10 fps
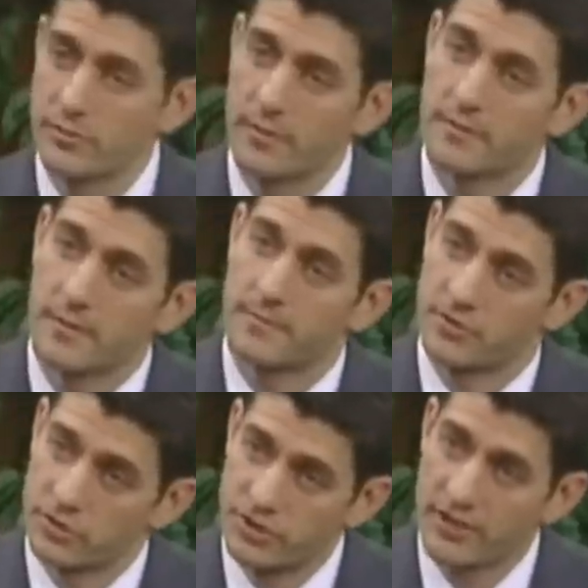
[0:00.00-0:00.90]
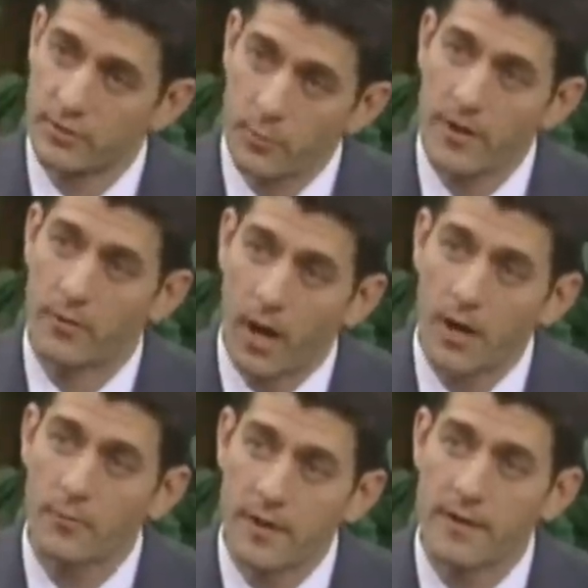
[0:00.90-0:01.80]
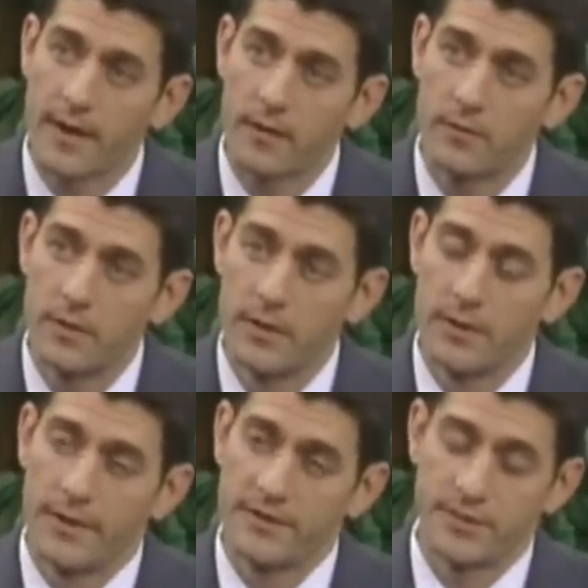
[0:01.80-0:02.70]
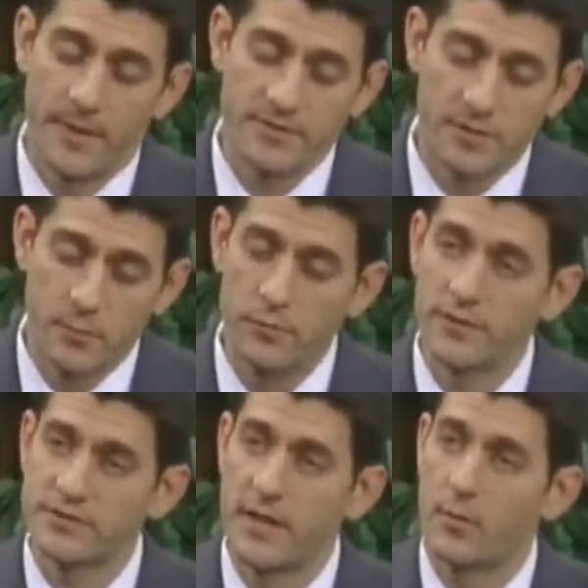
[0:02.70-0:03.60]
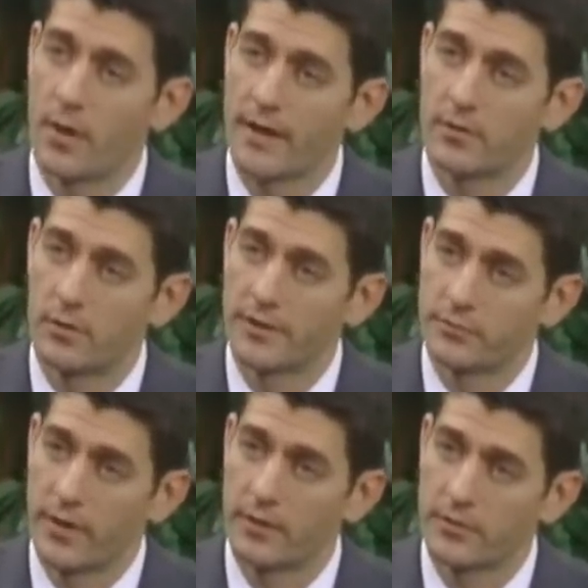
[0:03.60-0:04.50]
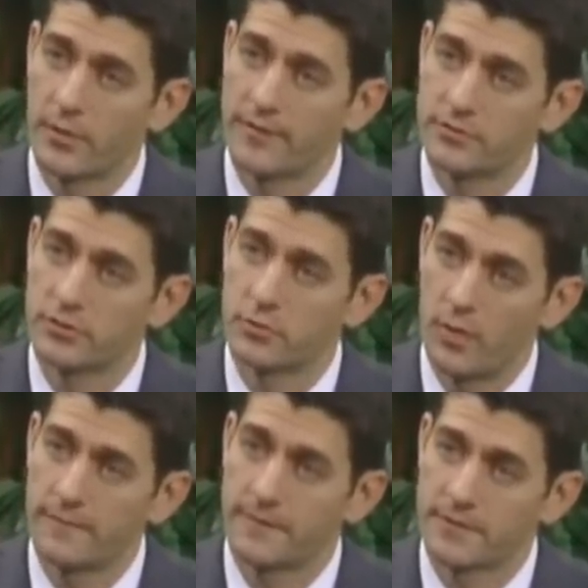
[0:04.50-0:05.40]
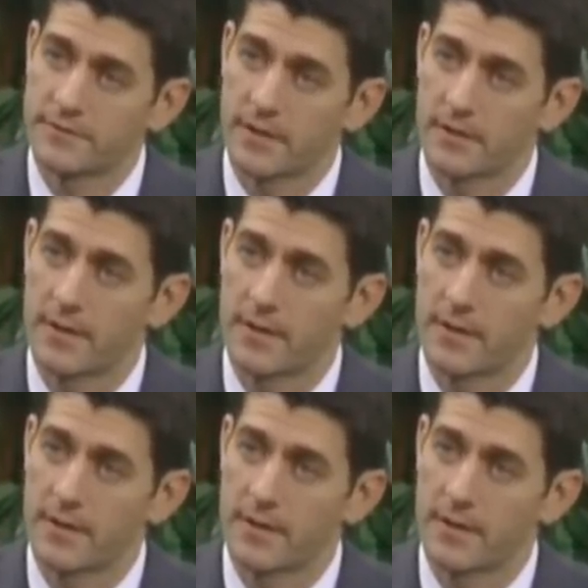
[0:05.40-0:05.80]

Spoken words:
The trajectory we are on right now is to basically move us down what I call a cradle-to-grave social welfare state.